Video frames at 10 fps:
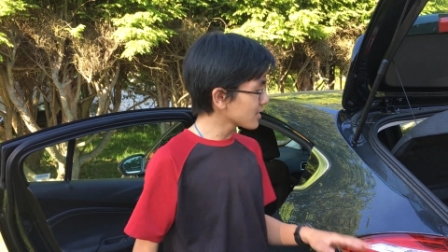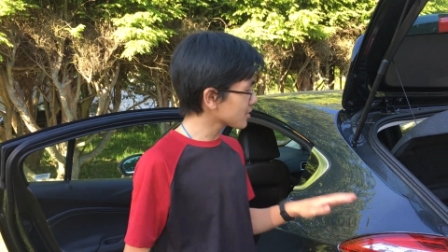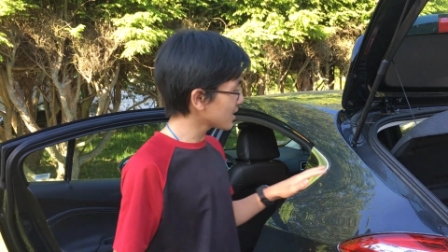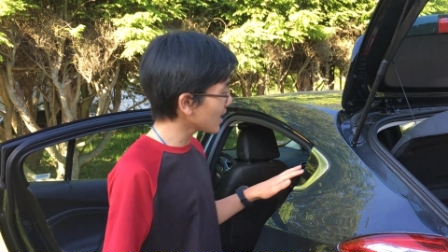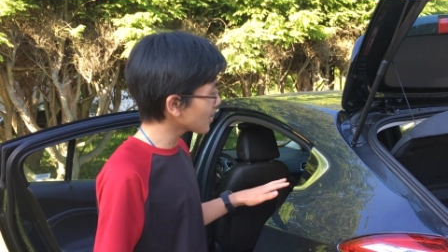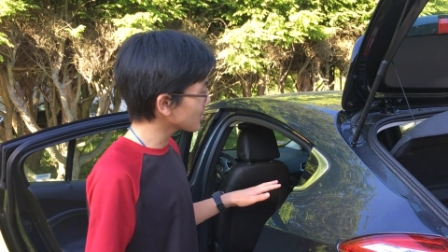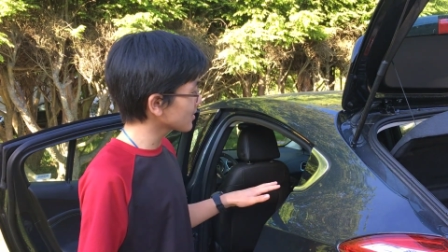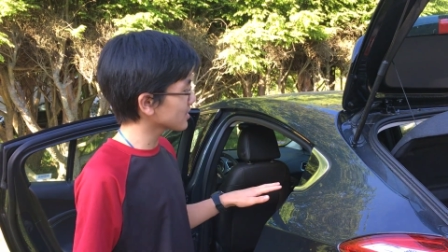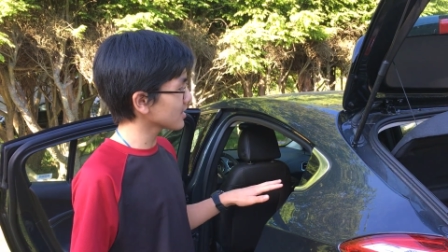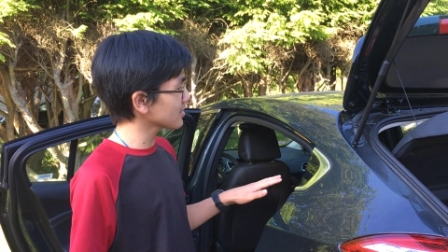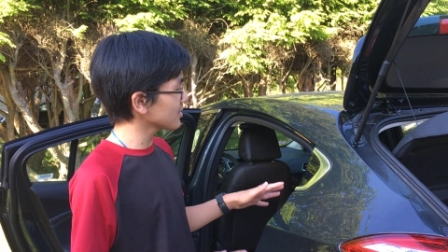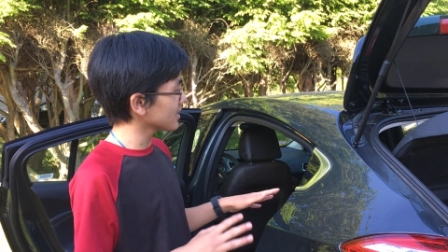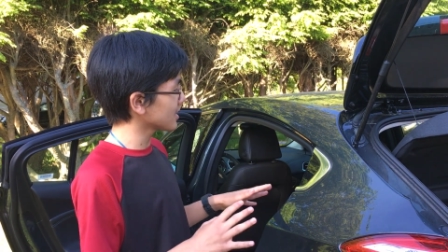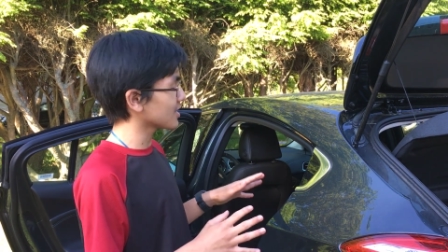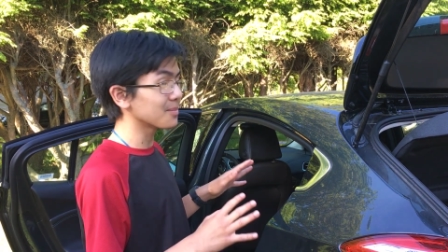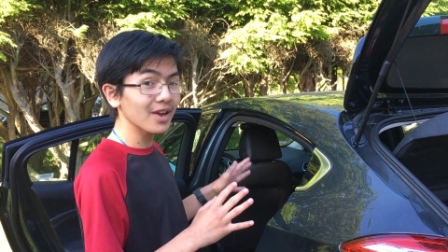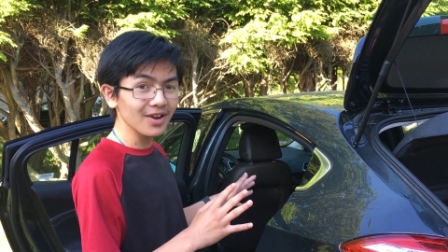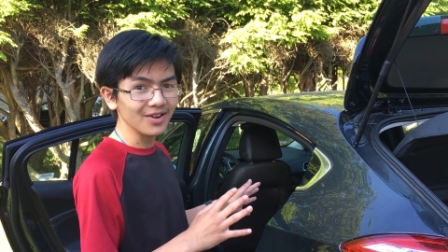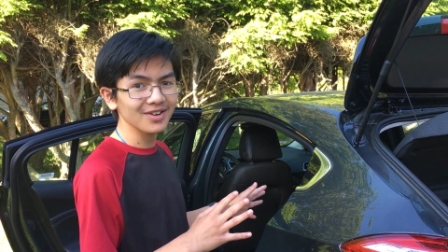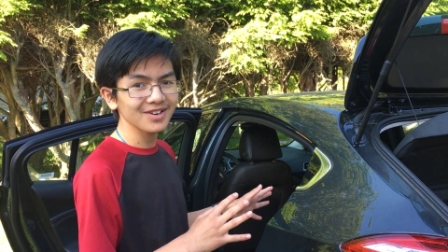So ten hours doesn't really
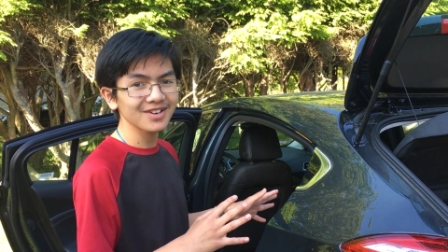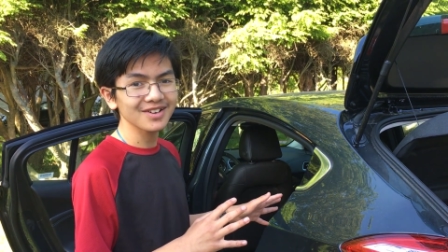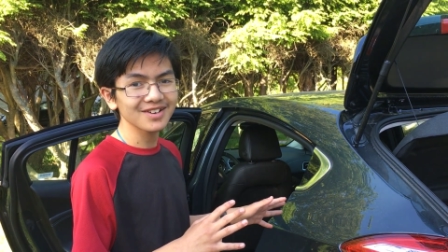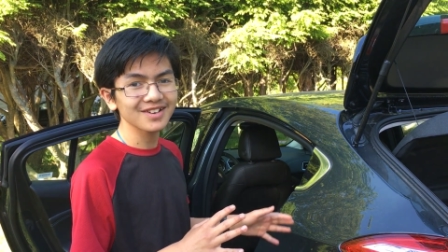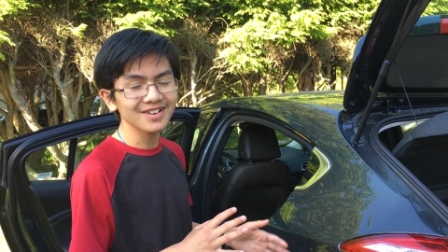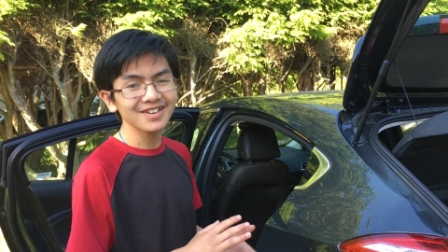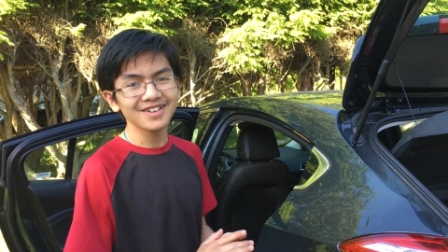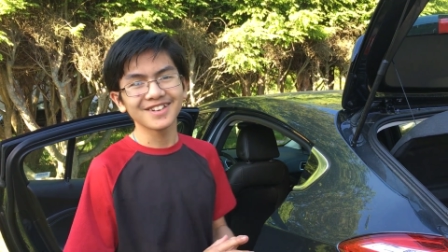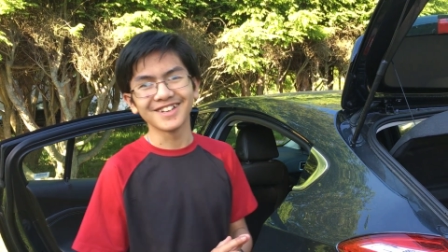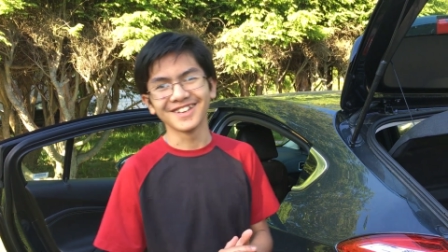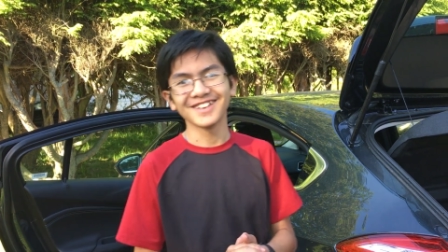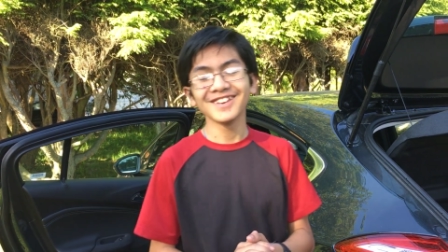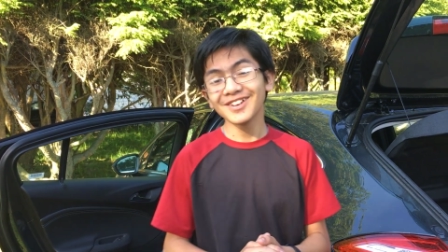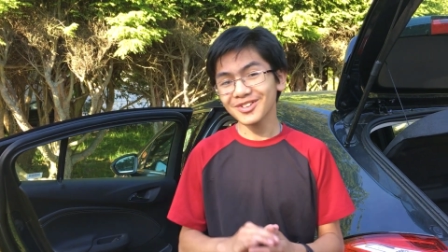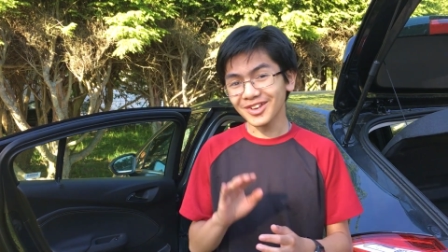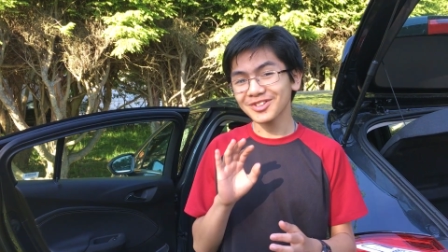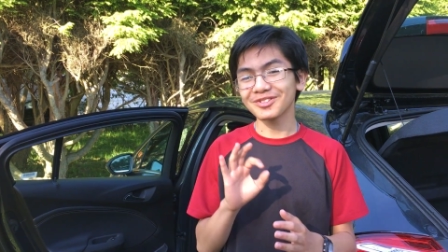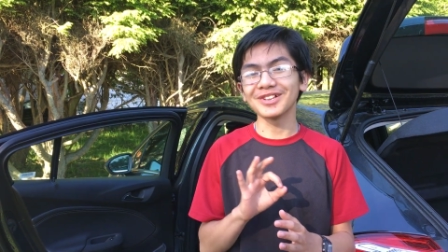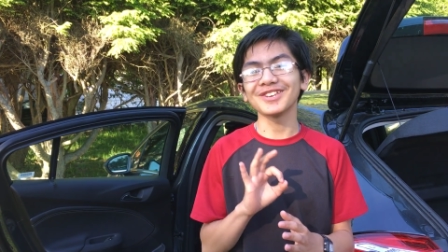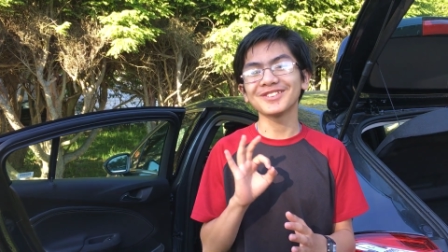compare. It was
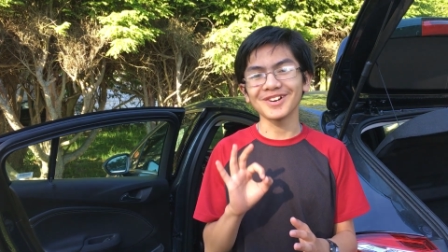actually really